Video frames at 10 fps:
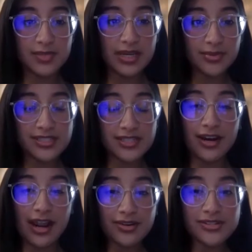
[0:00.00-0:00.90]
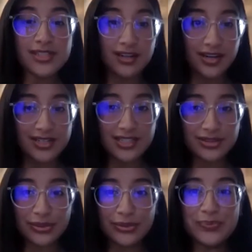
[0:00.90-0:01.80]
papers that are housed here at
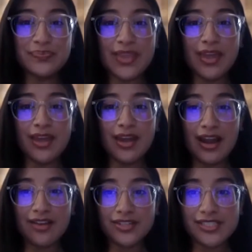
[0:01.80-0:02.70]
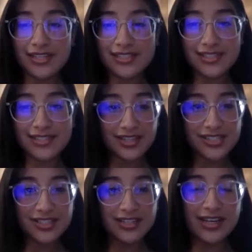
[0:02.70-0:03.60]
Centro. After today's
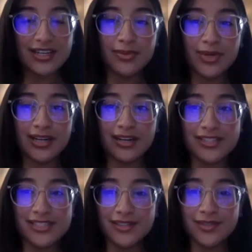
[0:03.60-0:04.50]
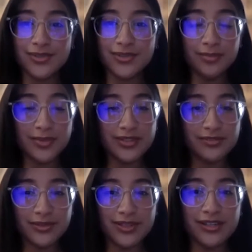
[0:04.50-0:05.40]
discussion, Aníbal and Christina will open the
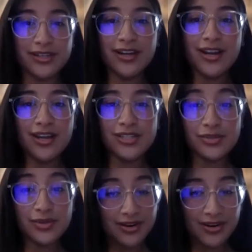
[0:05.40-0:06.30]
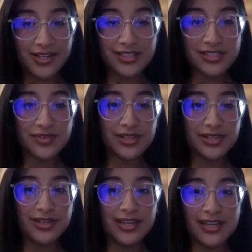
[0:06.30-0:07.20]
floor to our audience for
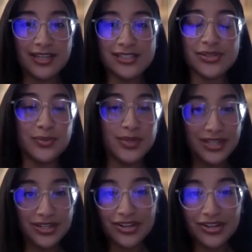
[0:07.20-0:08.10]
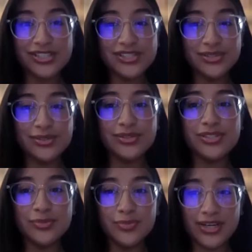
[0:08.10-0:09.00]
Q&A, so we encourage you
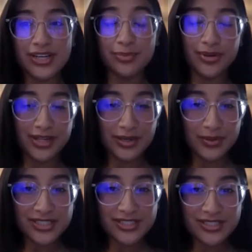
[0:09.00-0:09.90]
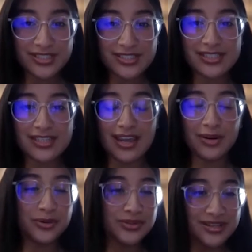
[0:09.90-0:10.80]
to bring your burning questions and
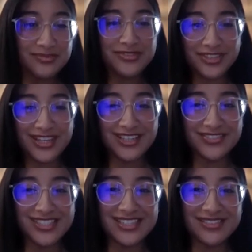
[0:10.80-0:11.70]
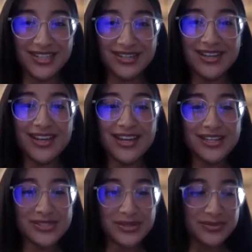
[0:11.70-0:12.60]
hold them for the end of this event.
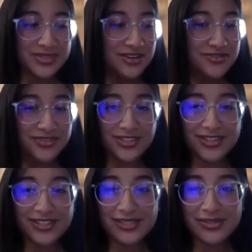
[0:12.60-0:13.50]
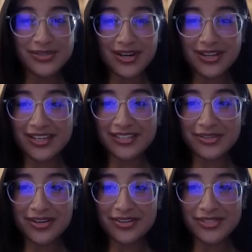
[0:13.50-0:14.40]
So without further ado, I'll hand it
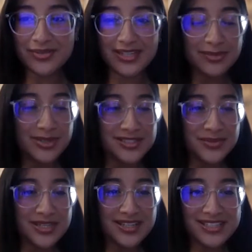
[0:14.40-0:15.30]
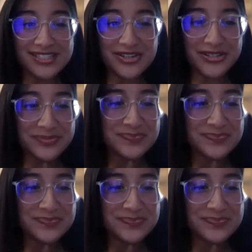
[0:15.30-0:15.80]
off to Aníbal so we could get started.